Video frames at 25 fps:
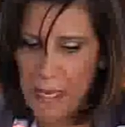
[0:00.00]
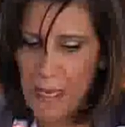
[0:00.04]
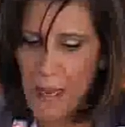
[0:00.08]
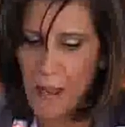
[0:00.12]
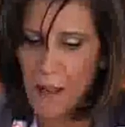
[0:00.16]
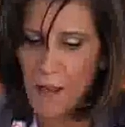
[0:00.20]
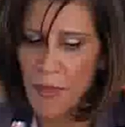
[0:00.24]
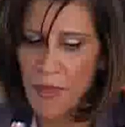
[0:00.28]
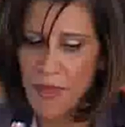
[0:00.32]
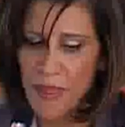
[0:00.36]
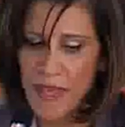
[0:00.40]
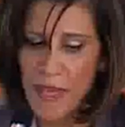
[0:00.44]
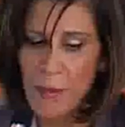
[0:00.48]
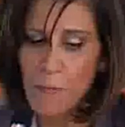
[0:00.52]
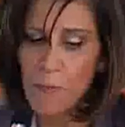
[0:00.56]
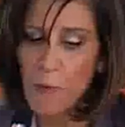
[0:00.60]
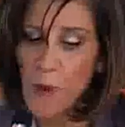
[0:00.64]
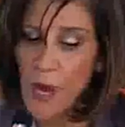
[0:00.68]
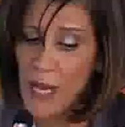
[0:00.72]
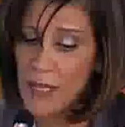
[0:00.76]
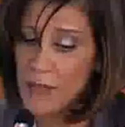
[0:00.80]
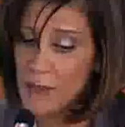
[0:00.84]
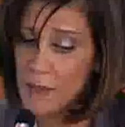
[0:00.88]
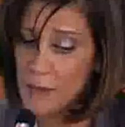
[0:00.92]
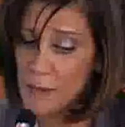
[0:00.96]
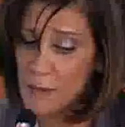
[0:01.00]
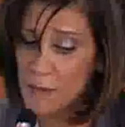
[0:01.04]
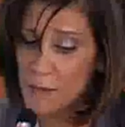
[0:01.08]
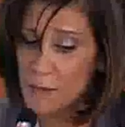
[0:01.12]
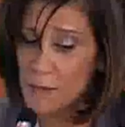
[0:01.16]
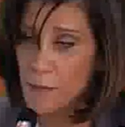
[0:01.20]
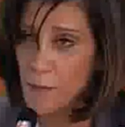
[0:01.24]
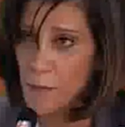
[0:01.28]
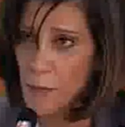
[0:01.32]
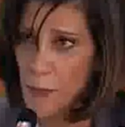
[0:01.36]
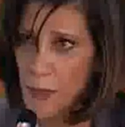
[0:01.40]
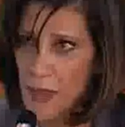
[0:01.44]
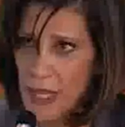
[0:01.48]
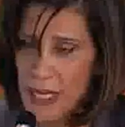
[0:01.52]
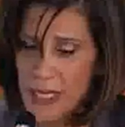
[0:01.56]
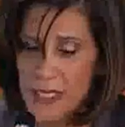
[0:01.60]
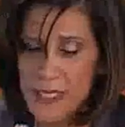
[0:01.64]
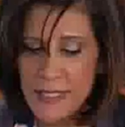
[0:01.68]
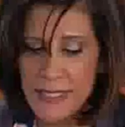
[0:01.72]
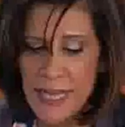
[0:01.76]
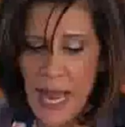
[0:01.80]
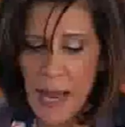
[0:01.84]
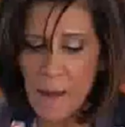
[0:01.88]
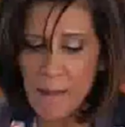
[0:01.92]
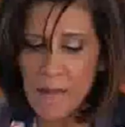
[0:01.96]
Theme 1,
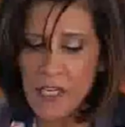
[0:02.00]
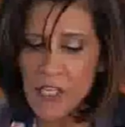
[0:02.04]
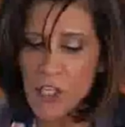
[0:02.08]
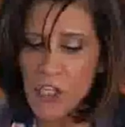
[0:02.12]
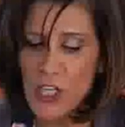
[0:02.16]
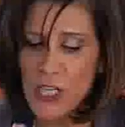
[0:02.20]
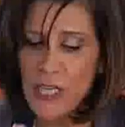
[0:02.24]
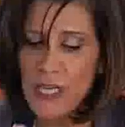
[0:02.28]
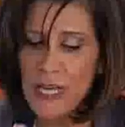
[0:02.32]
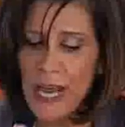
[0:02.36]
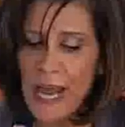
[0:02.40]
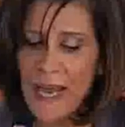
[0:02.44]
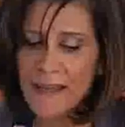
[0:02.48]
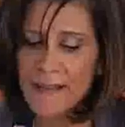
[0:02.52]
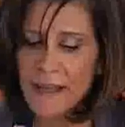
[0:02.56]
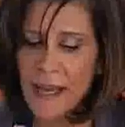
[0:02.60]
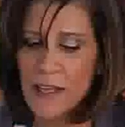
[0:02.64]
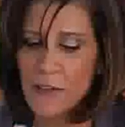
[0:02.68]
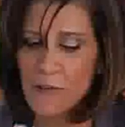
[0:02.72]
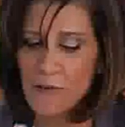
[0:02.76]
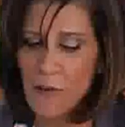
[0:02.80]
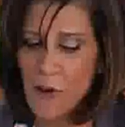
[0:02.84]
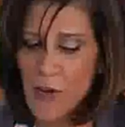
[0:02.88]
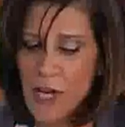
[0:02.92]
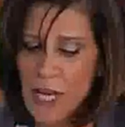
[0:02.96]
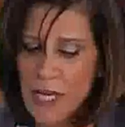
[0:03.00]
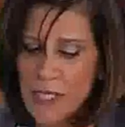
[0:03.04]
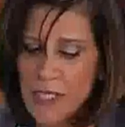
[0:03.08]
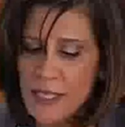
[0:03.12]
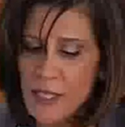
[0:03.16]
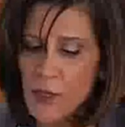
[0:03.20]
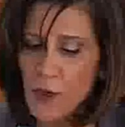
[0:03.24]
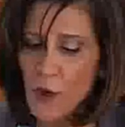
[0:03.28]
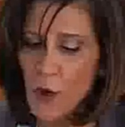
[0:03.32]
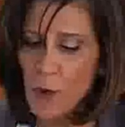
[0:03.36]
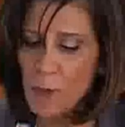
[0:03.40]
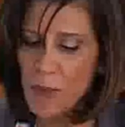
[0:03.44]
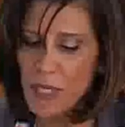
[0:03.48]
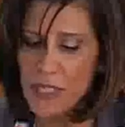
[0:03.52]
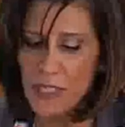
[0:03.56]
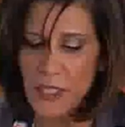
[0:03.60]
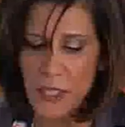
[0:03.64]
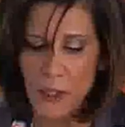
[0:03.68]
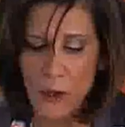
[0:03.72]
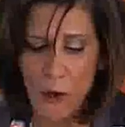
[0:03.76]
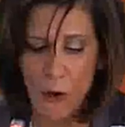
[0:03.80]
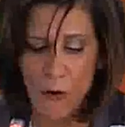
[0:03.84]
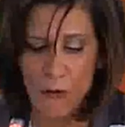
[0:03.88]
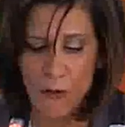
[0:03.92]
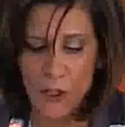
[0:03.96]
establishing an advocacy committee
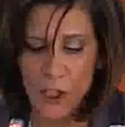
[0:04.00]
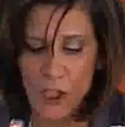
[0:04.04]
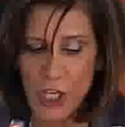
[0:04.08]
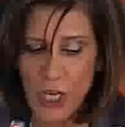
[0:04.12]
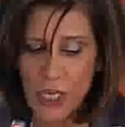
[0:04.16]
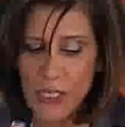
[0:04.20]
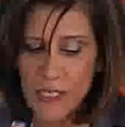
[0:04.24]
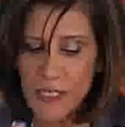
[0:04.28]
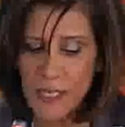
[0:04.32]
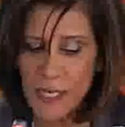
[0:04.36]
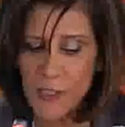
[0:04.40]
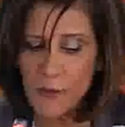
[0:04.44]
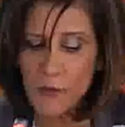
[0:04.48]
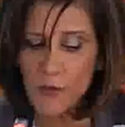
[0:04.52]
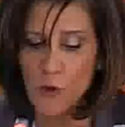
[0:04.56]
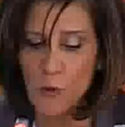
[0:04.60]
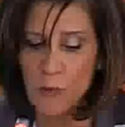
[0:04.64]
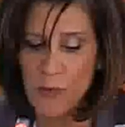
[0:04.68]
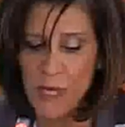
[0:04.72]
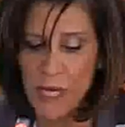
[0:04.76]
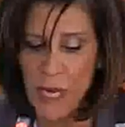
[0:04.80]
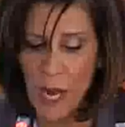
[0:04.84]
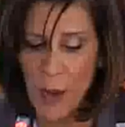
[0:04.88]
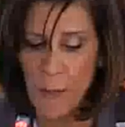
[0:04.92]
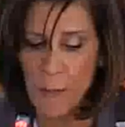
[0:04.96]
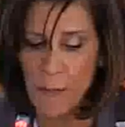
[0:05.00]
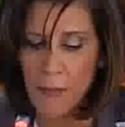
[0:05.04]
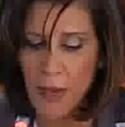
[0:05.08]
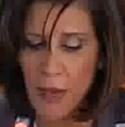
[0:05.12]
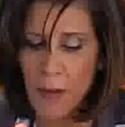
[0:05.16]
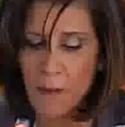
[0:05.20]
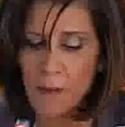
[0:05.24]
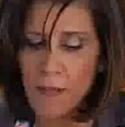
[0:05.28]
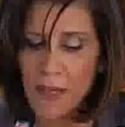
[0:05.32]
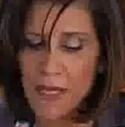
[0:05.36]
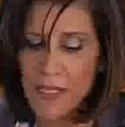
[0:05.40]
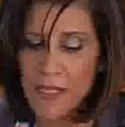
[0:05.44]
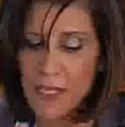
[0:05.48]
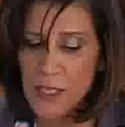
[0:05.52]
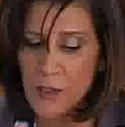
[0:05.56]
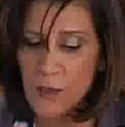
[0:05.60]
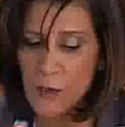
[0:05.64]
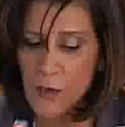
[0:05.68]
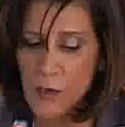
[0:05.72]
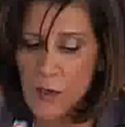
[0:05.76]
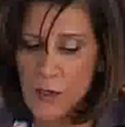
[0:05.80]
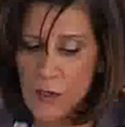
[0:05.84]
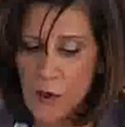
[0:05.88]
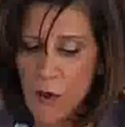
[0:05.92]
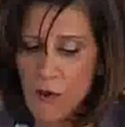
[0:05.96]
of children to become ambassadors
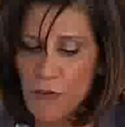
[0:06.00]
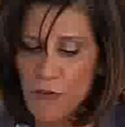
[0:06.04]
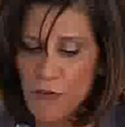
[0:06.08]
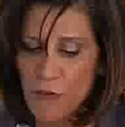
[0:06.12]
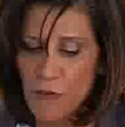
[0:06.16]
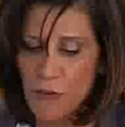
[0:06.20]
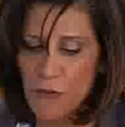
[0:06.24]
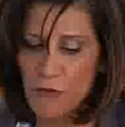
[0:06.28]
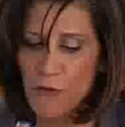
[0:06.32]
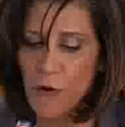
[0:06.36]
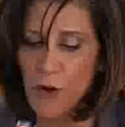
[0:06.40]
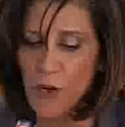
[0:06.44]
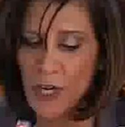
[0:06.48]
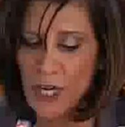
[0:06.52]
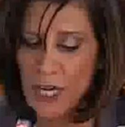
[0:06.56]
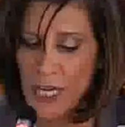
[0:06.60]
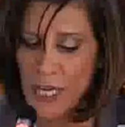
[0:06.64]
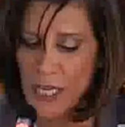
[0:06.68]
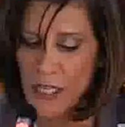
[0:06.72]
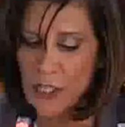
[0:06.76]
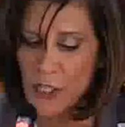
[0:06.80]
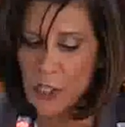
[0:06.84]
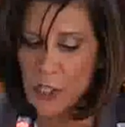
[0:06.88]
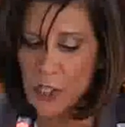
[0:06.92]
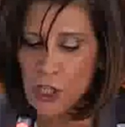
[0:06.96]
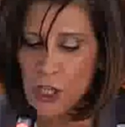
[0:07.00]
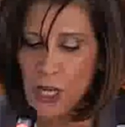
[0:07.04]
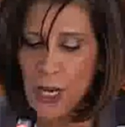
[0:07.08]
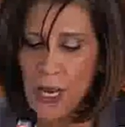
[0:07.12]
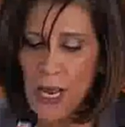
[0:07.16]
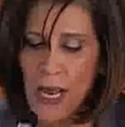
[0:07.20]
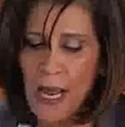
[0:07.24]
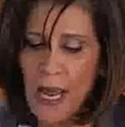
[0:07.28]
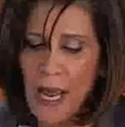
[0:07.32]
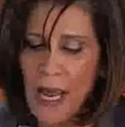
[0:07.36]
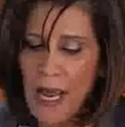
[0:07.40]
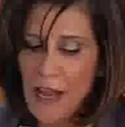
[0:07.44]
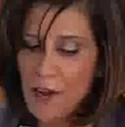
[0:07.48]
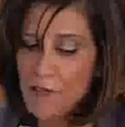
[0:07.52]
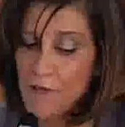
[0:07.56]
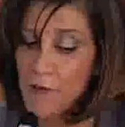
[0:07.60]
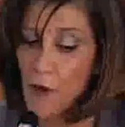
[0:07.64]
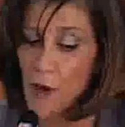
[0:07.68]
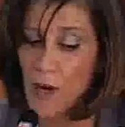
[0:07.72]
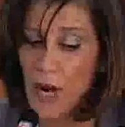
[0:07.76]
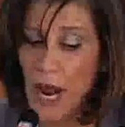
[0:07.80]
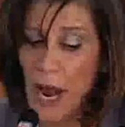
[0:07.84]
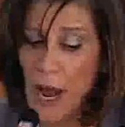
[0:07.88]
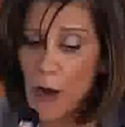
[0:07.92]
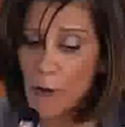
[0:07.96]
for
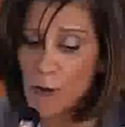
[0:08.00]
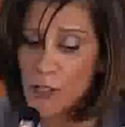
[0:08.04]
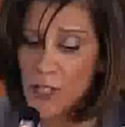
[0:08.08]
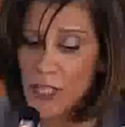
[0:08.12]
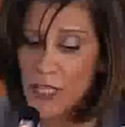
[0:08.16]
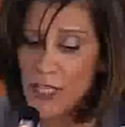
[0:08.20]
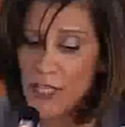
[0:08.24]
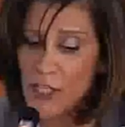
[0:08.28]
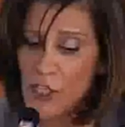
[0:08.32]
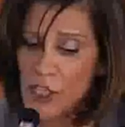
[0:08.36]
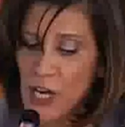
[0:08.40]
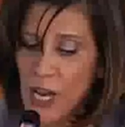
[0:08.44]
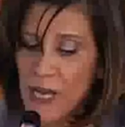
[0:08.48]
outreach and